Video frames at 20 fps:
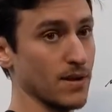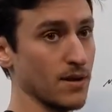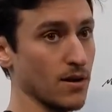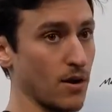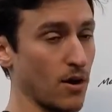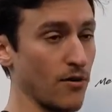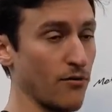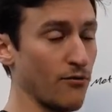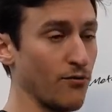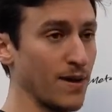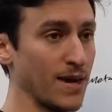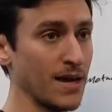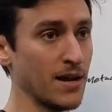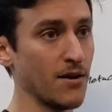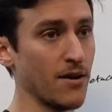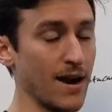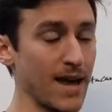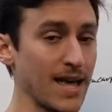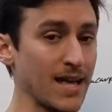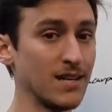our feet and
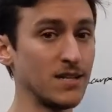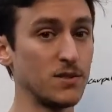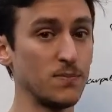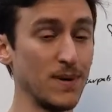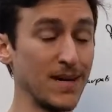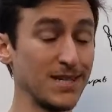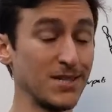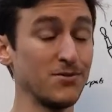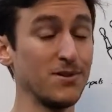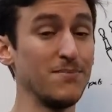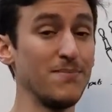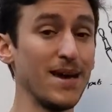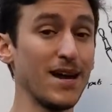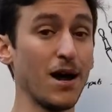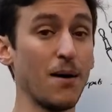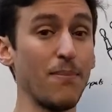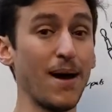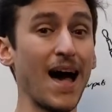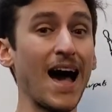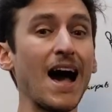our hands basically make
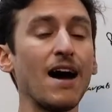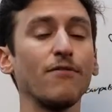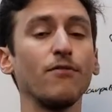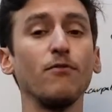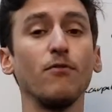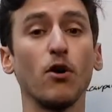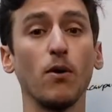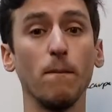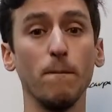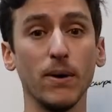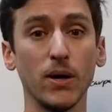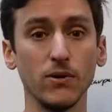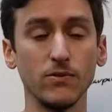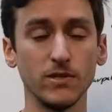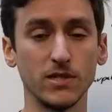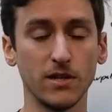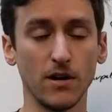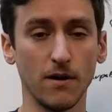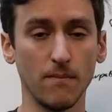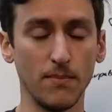up half of our
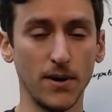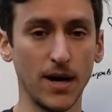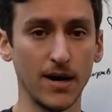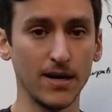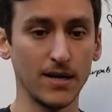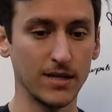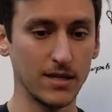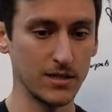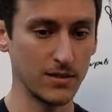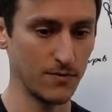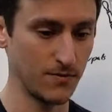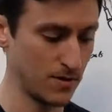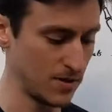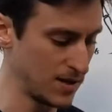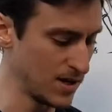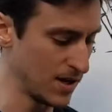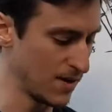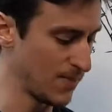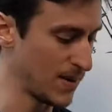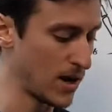bones in our body, because if you
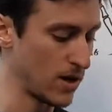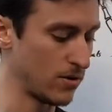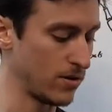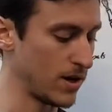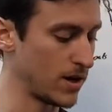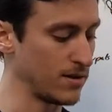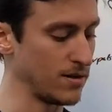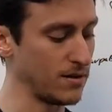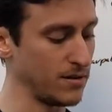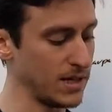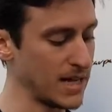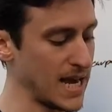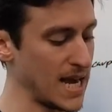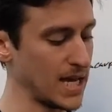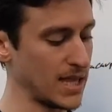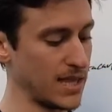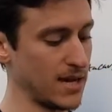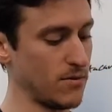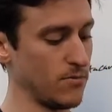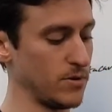think about a lot of the
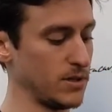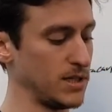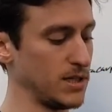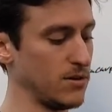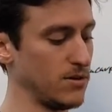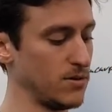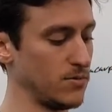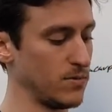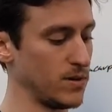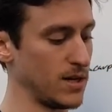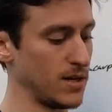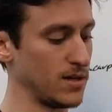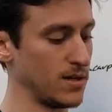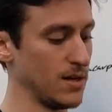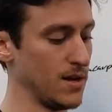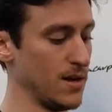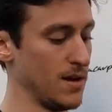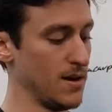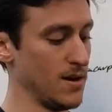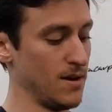length that we're dealing with,
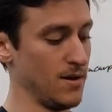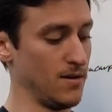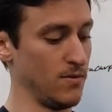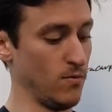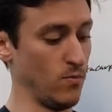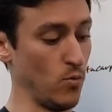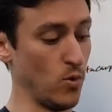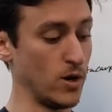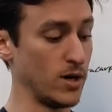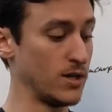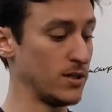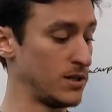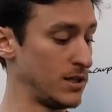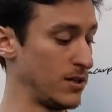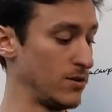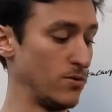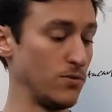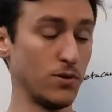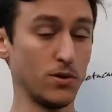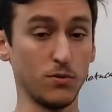1,
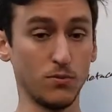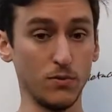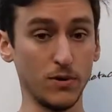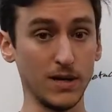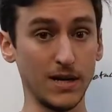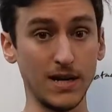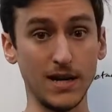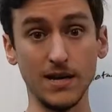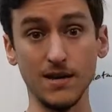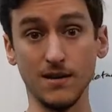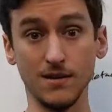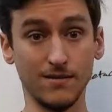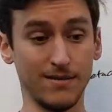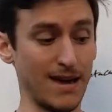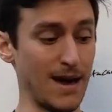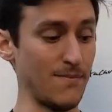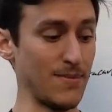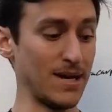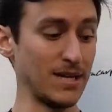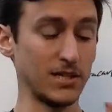2, 3,
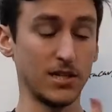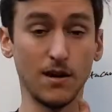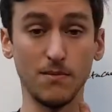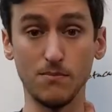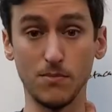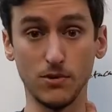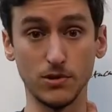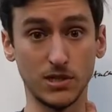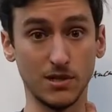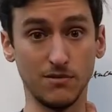that makes up most